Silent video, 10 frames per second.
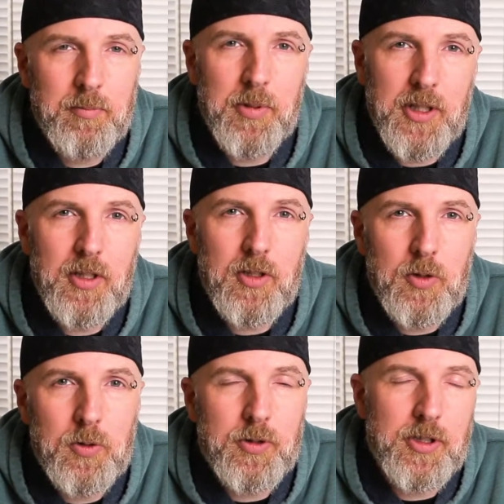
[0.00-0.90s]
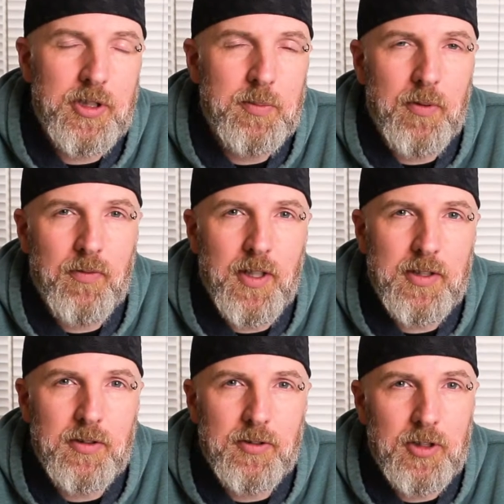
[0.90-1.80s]
Being a Google trusted
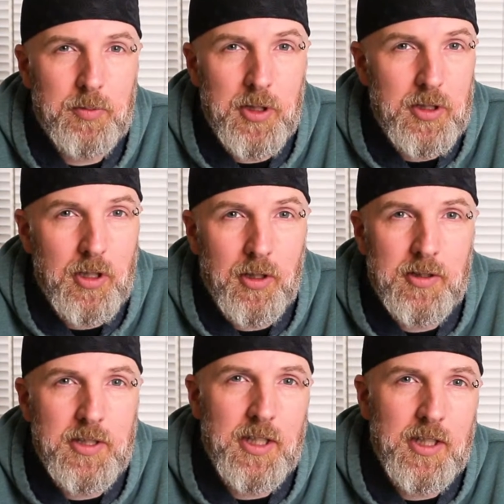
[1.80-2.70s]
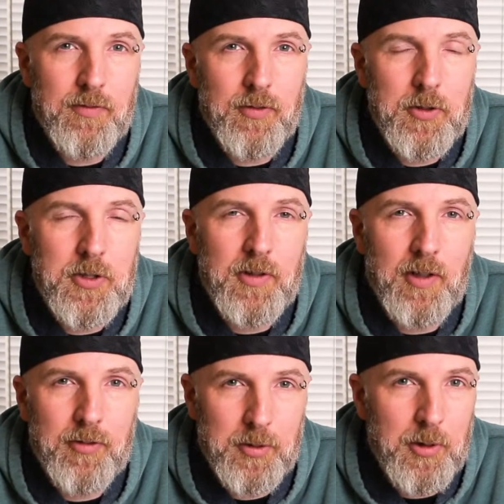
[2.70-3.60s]
professional just means you know how to take a
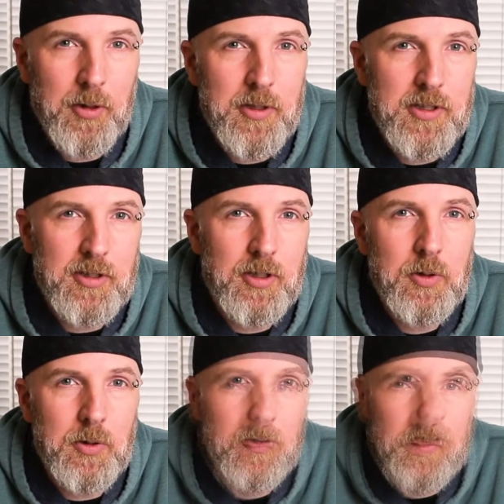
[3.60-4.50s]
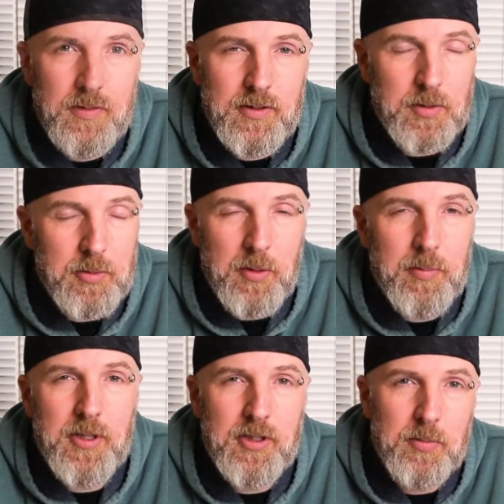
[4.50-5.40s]
photograph and upload it to Google. Some
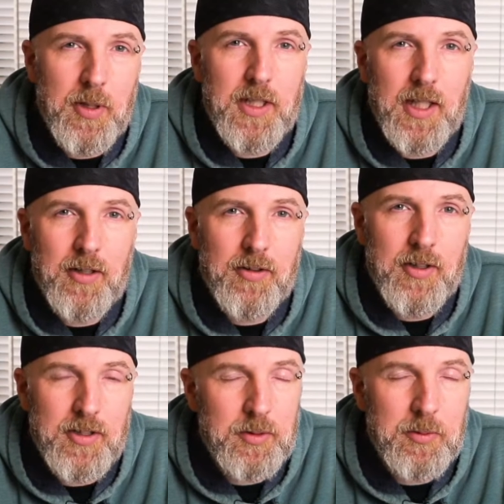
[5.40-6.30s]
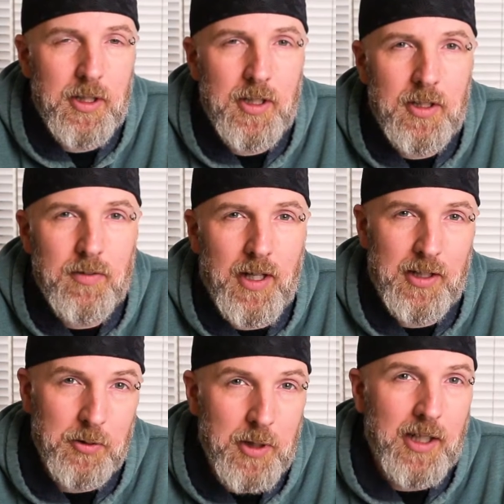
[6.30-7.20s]
companies will make out that it's some kind of
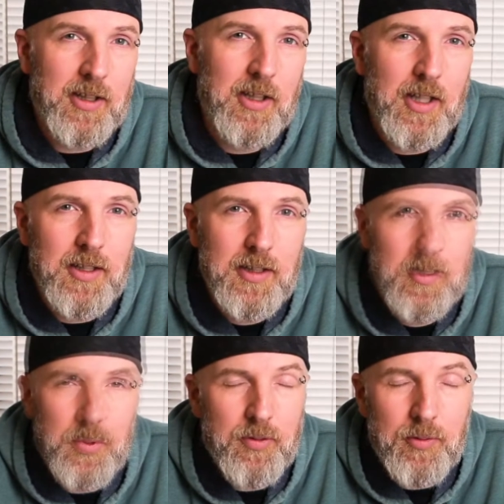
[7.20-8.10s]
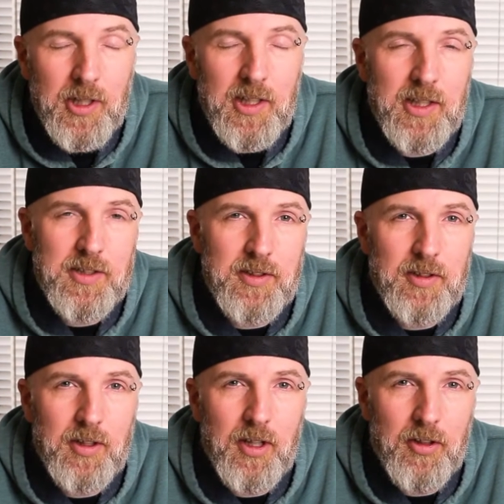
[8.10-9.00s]
hallowed accolade, but it really isn't,
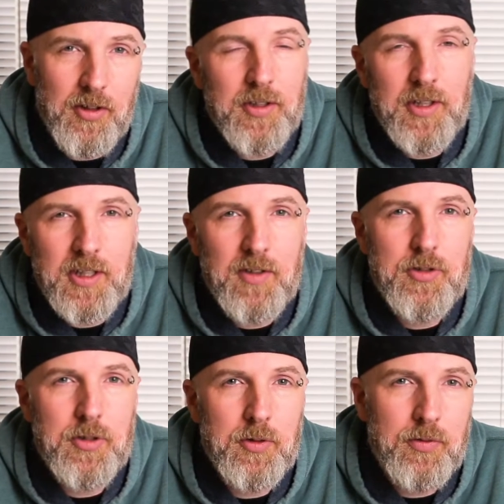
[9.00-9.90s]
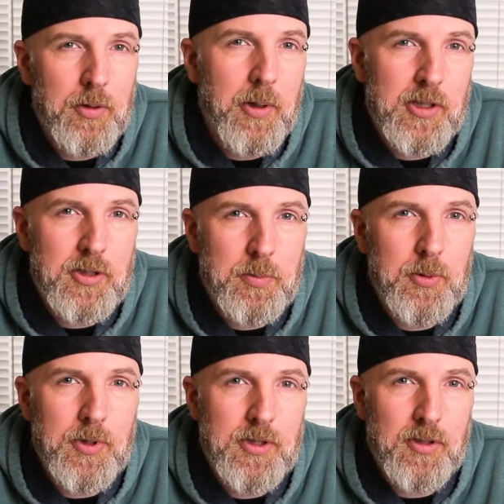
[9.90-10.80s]
other than it gives you a few extra
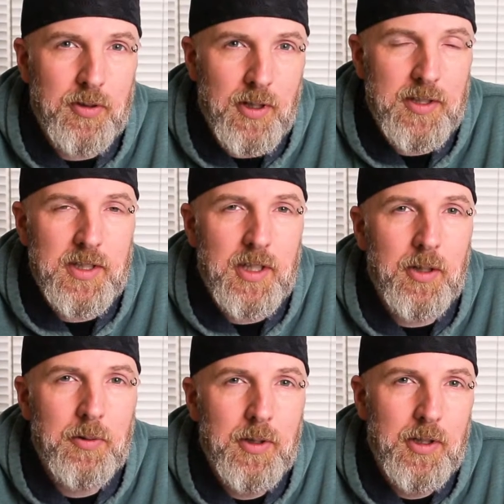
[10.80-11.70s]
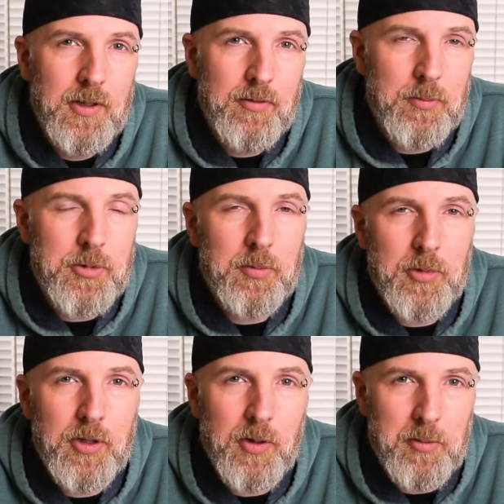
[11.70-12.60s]
points on your SEO from
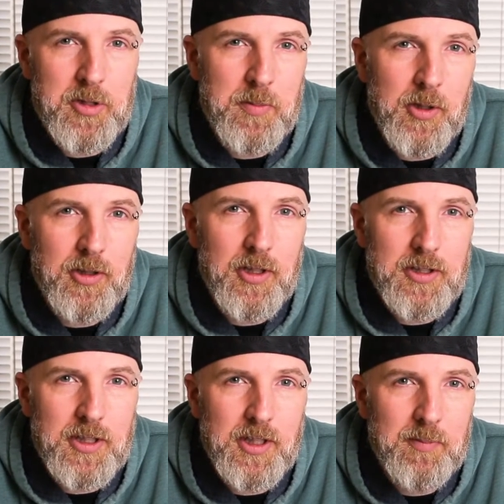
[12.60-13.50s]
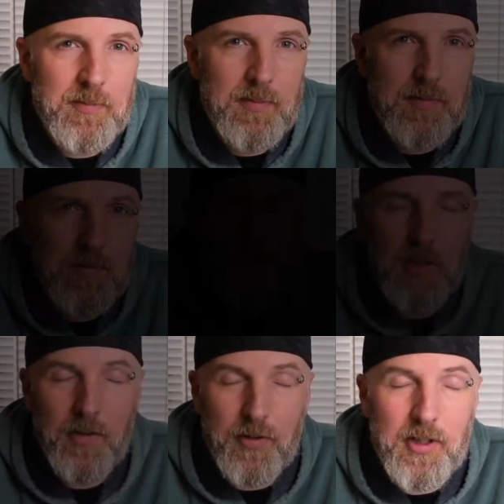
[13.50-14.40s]
somebody who happens to be on that scheme.
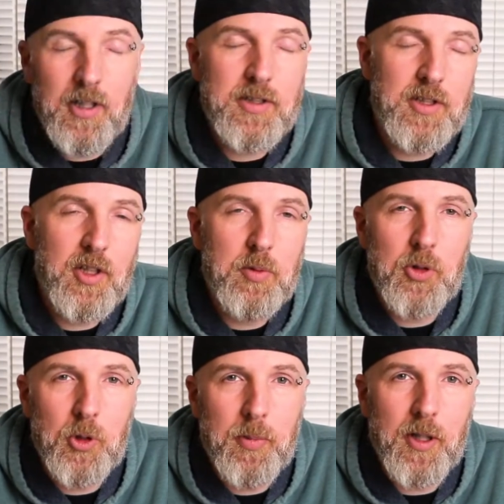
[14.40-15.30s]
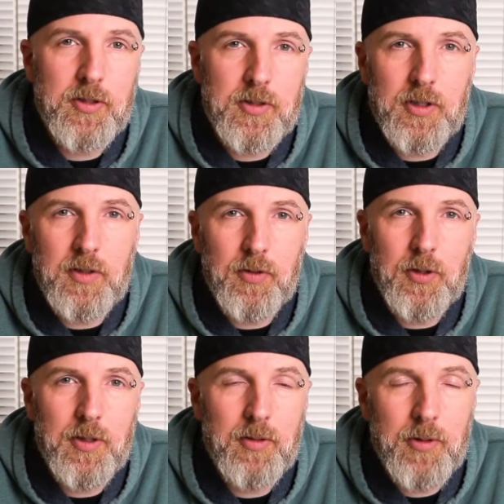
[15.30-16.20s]
If you'd like to know more about Street
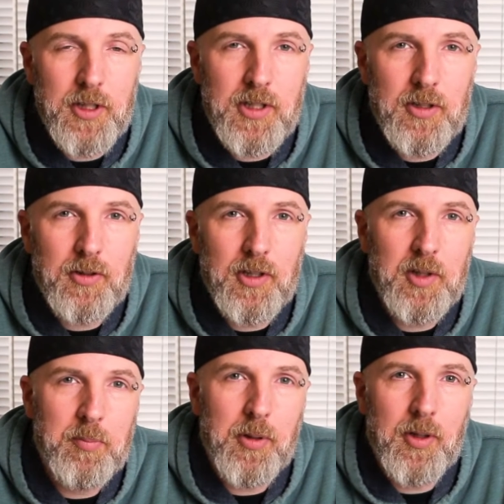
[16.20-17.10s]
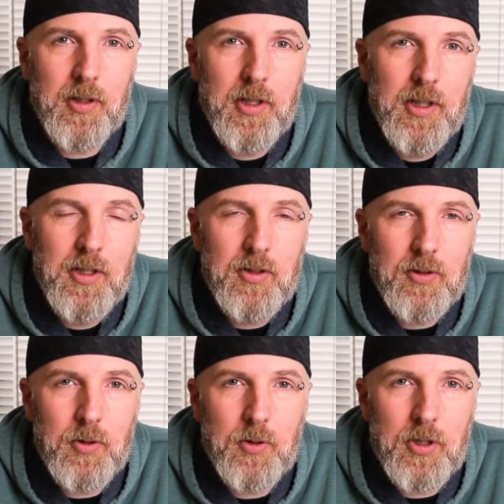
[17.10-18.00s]
View, then read the online blog
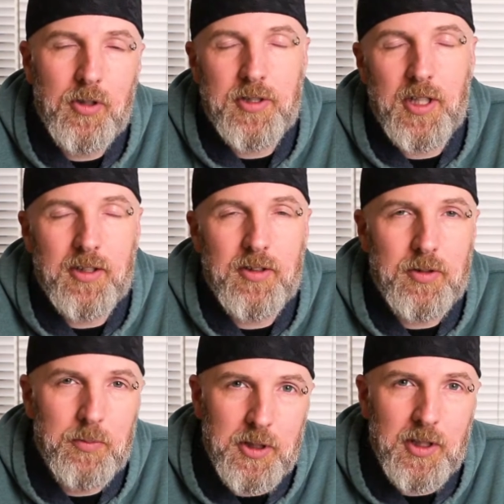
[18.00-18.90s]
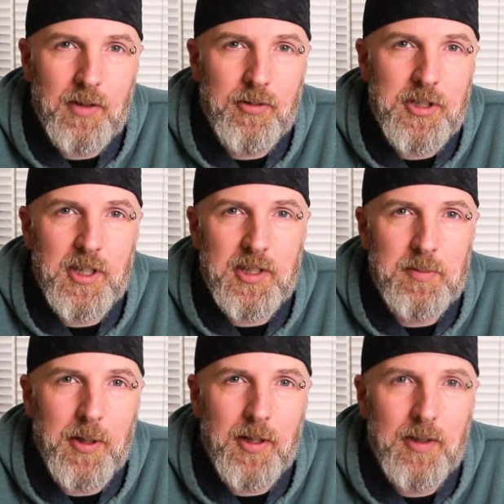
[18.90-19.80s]
or contact us and we can have a chat
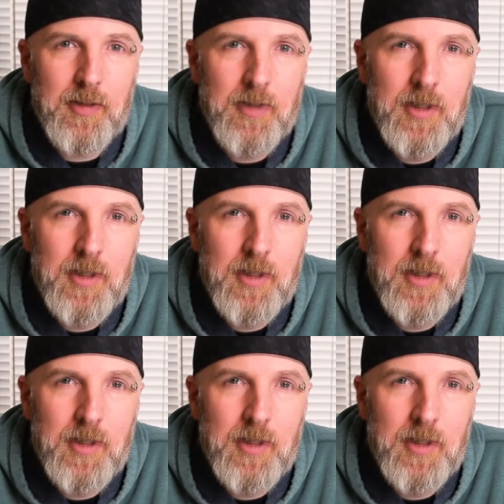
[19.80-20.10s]
about it.